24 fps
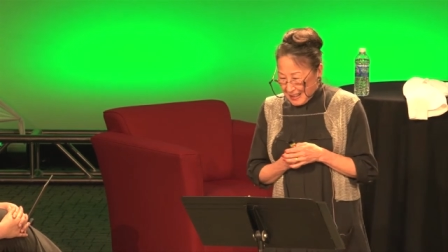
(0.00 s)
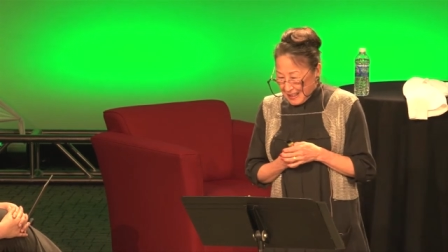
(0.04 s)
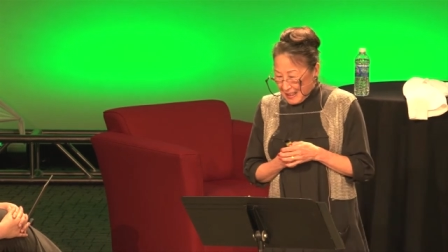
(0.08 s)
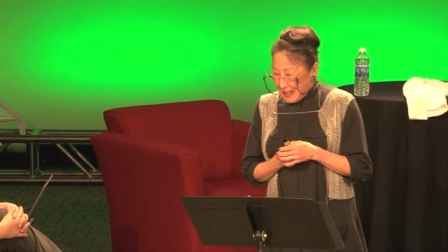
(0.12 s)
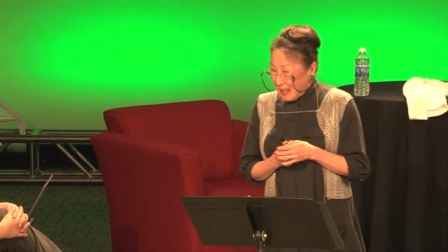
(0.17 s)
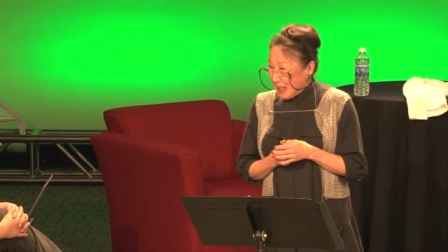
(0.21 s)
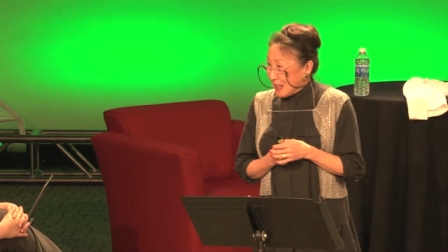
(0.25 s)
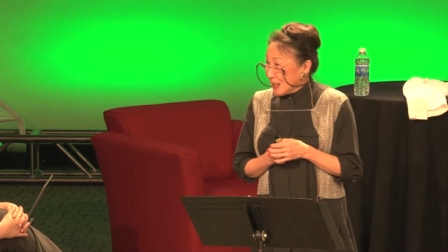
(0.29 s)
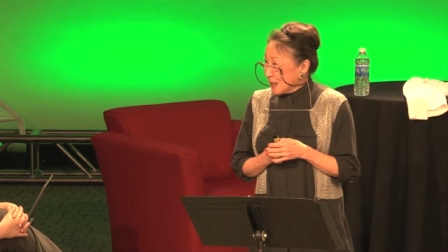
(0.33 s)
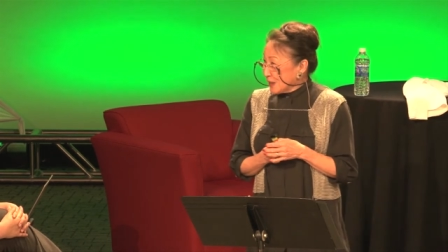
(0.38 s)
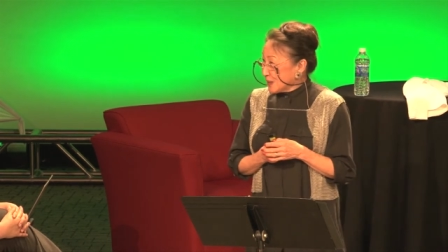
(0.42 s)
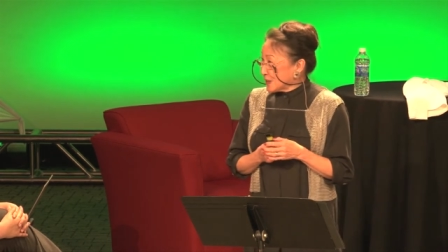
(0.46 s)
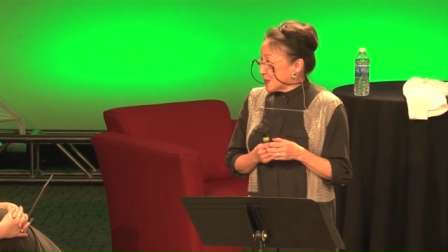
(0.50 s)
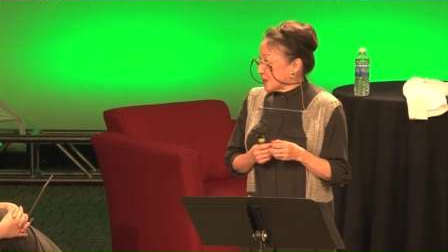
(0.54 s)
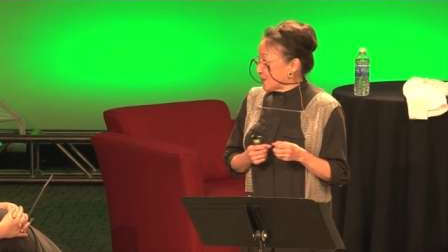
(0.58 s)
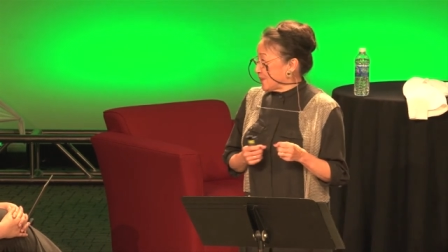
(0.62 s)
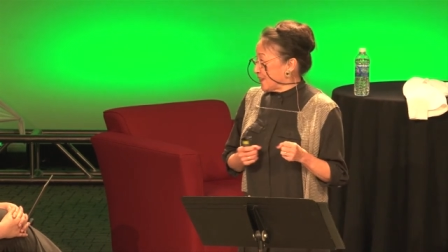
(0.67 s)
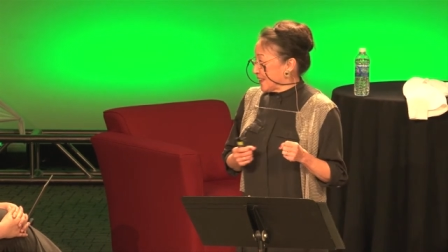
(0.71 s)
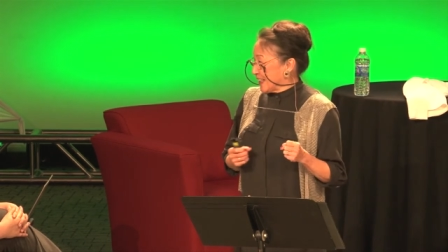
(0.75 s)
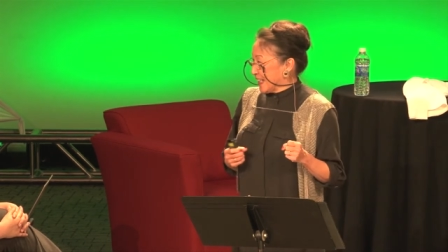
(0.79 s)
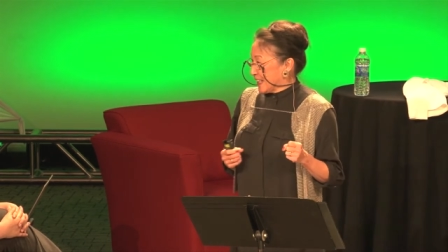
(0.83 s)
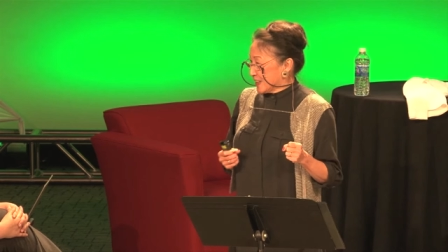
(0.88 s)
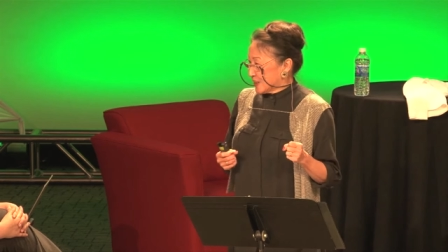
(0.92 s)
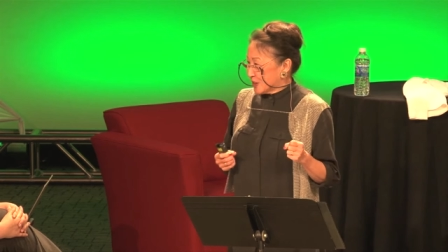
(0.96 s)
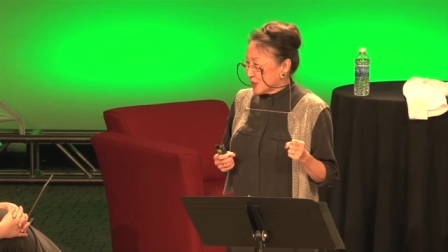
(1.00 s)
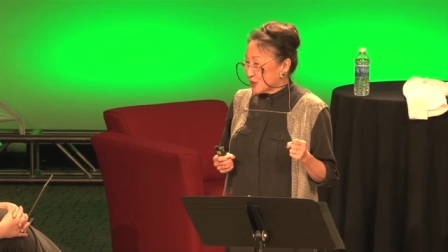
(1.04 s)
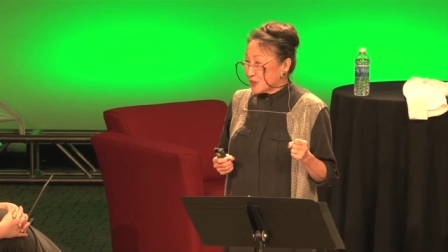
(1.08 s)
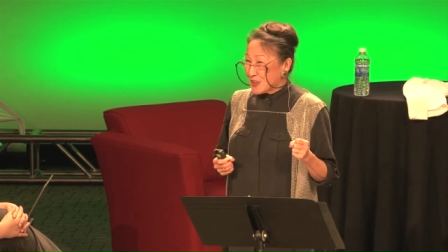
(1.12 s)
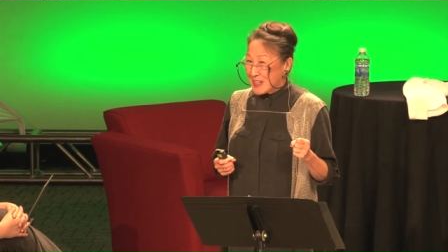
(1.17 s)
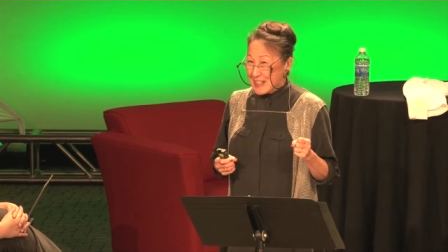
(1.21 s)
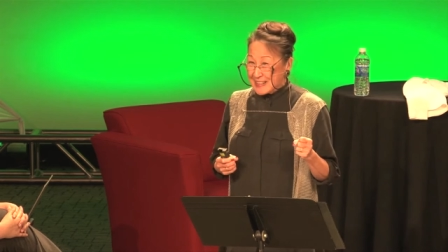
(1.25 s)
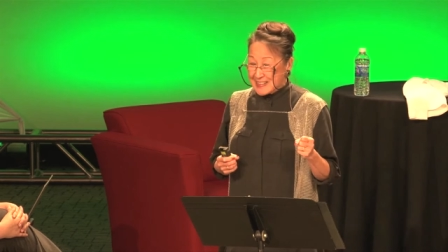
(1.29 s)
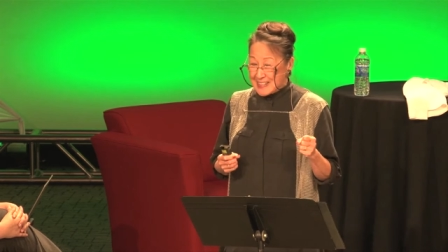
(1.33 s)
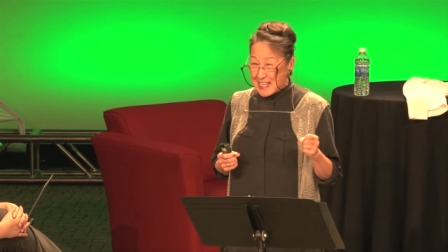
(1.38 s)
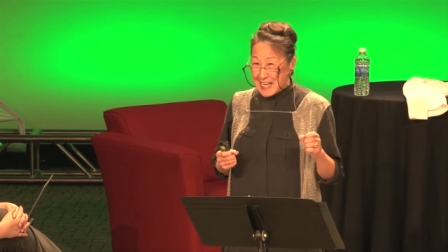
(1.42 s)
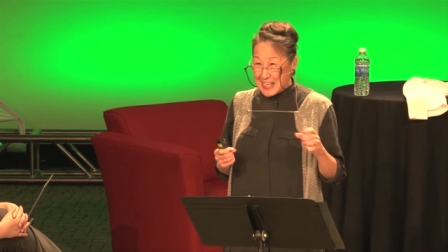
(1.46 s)
Alert to financial
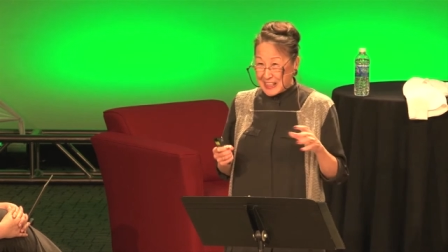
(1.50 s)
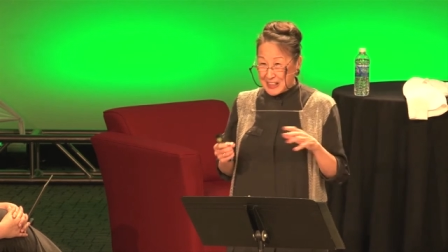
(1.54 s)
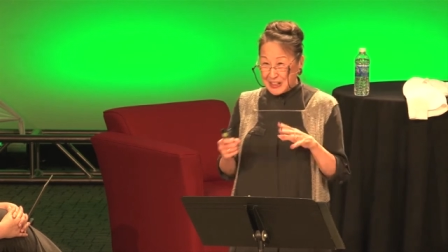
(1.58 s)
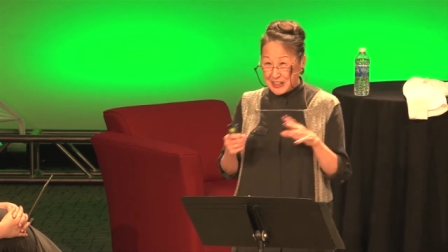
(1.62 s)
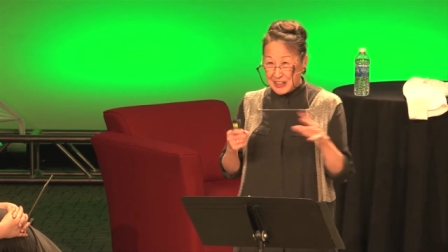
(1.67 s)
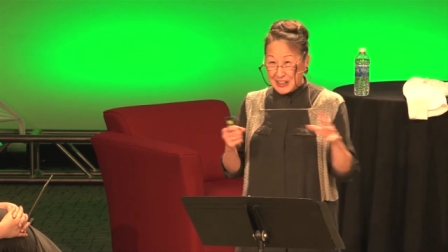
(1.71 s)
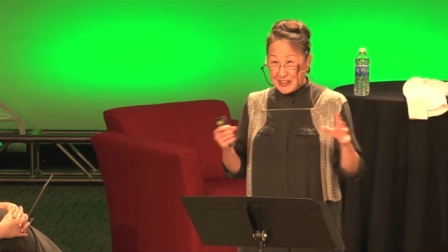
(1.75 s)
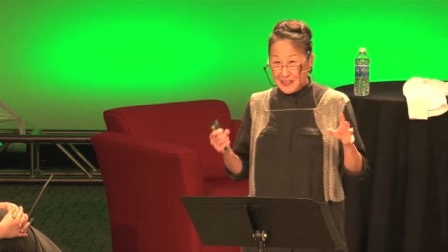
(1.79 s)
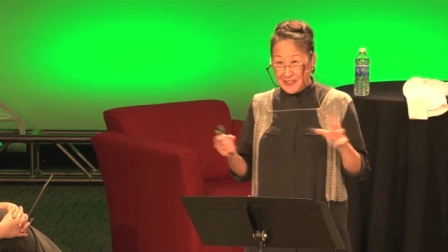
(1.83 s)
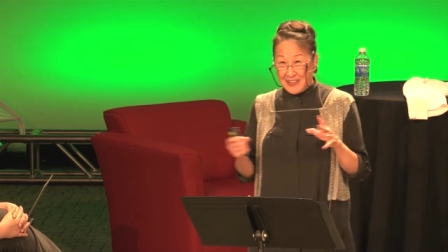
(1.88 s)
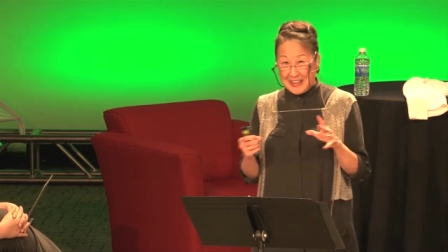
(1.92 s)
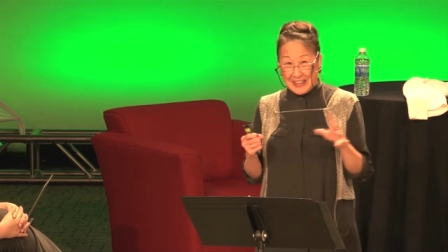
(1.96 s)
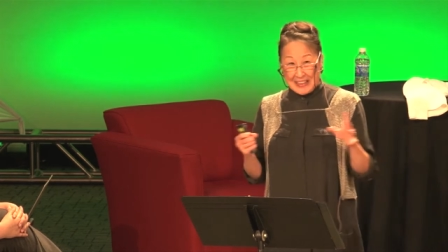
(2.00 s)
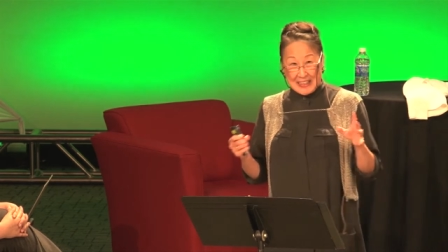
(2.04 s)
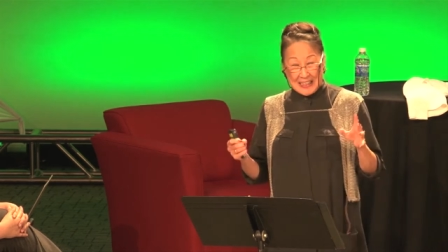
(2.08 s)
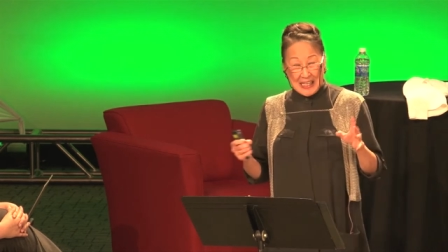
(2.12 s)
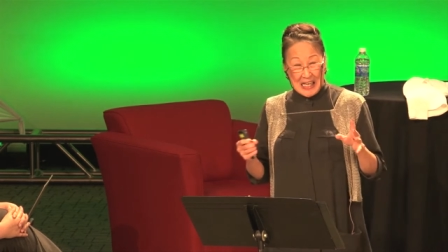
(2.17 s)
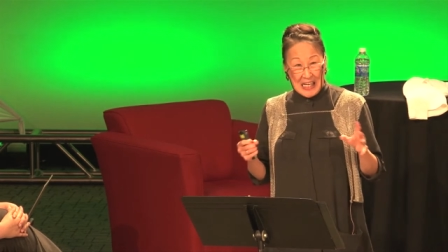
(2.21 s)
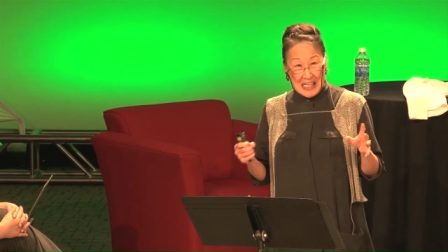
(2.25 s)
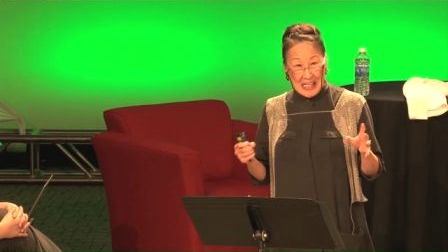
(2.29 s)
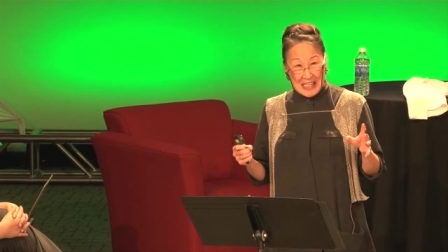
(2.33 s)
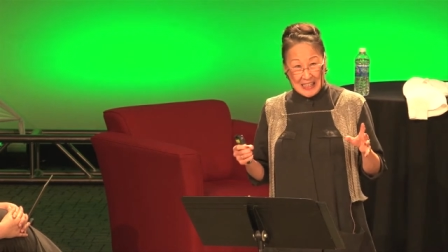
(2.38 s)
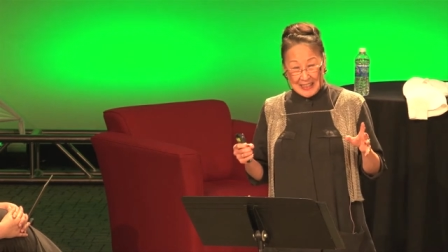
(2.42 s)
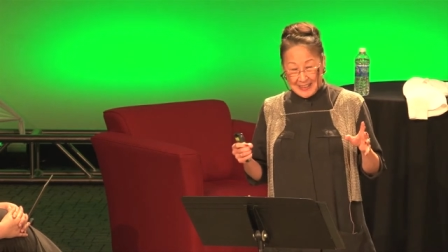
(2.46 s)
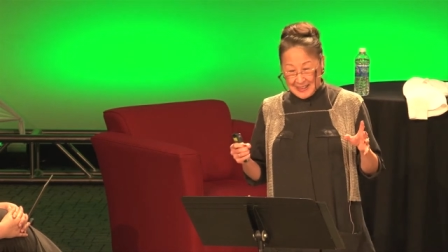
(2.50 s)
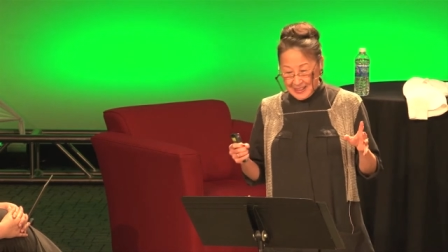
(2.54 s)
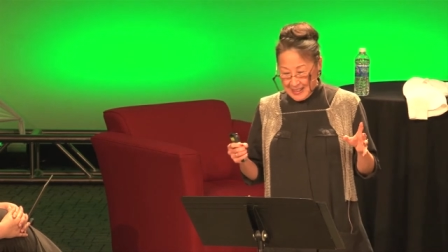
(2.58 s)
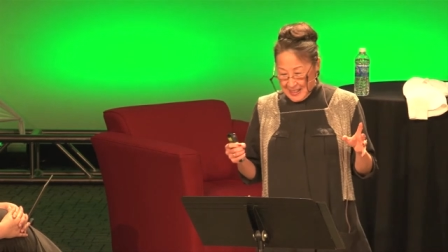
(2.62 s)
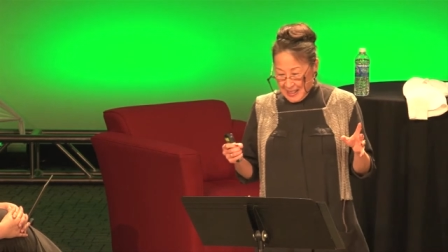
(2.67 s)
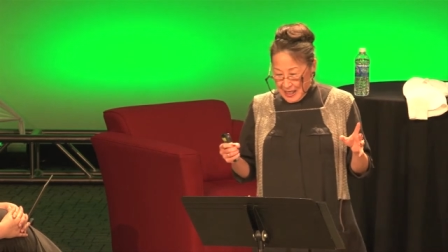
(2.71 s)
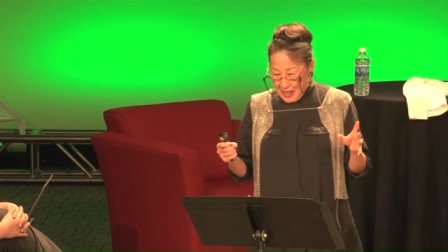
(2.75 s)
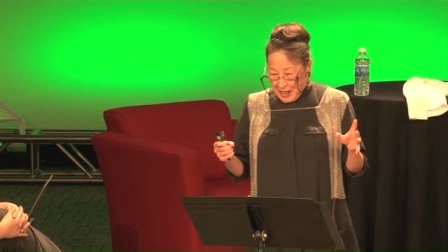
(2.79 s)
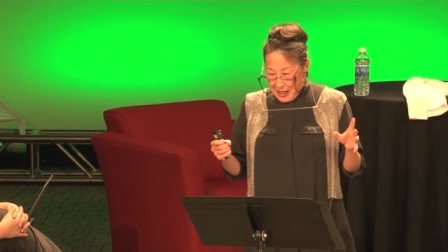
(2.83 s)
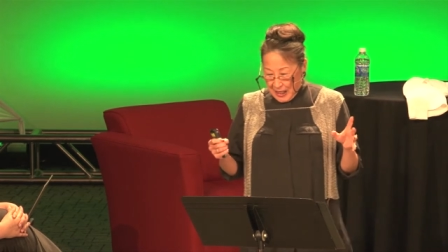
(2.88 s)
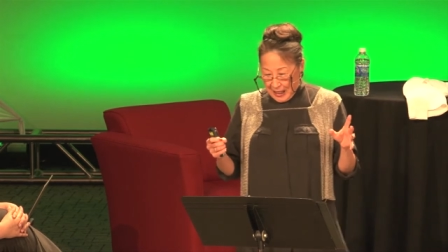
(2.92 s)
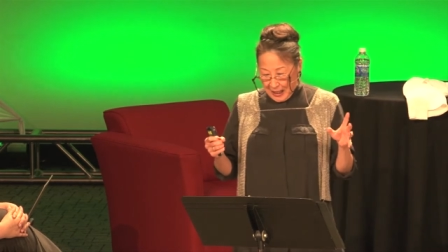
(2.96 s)
transactions of any kind,
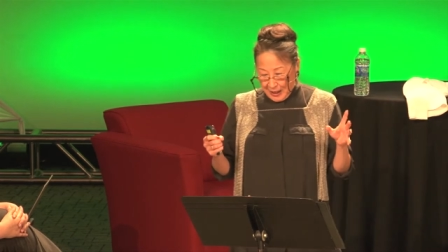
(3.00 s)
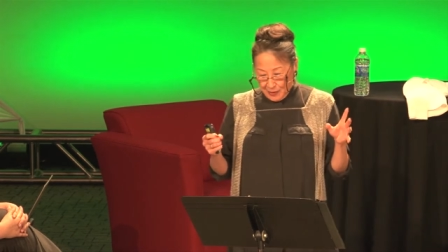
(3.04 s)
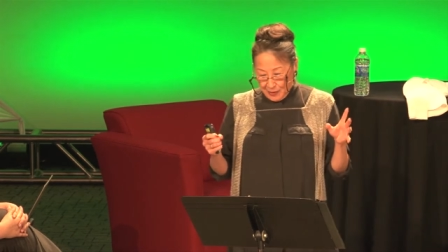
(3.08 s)
uh,